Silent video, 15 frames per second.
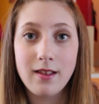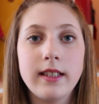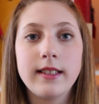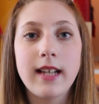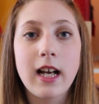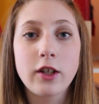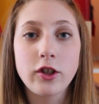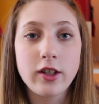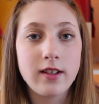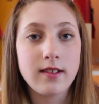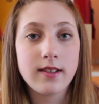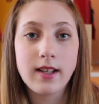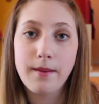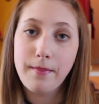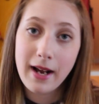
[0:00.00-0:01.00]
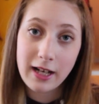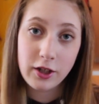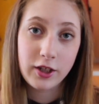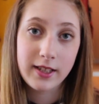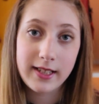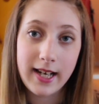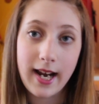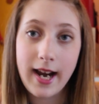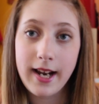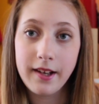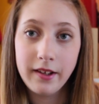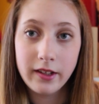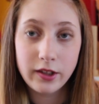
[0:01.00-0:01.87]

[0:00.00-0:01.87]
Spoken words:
It's actually on St. Patrick's Day,